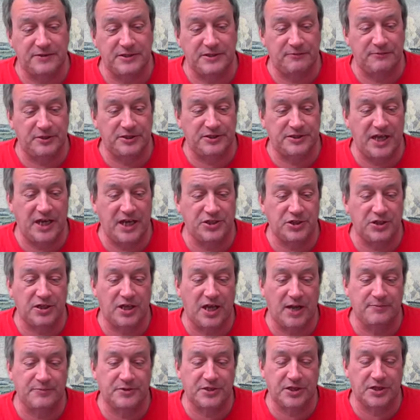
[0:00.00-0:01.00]
of
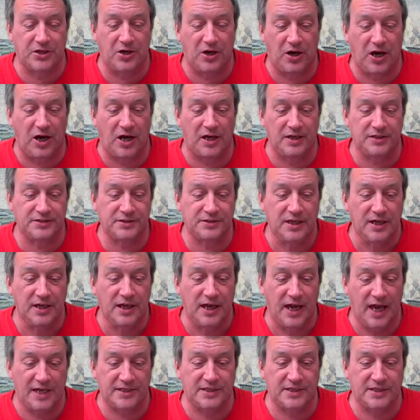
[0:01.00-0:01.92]
civilization comes at a cost,